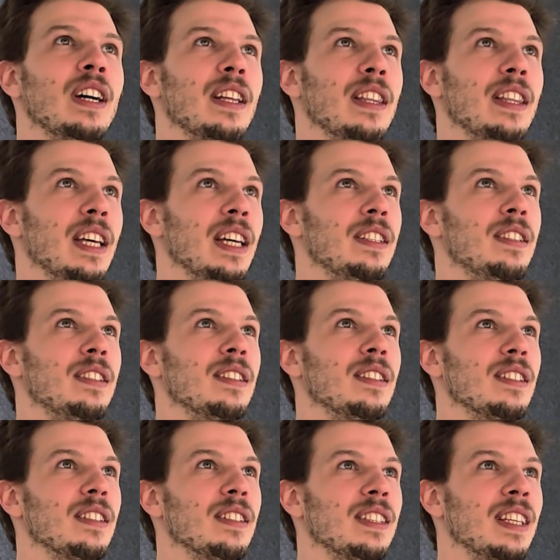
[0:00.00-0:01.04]
that
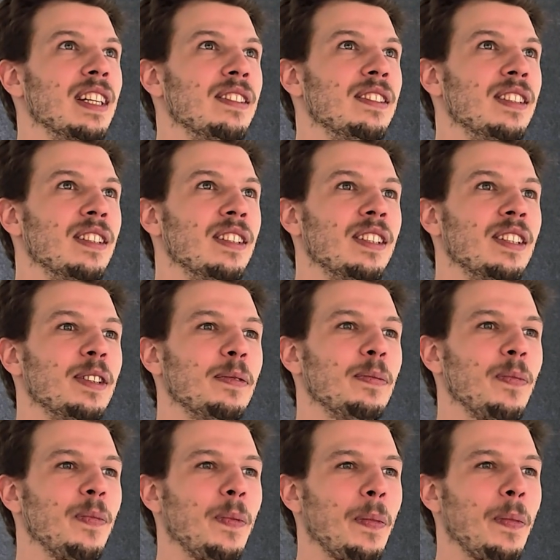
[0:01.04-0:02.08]
the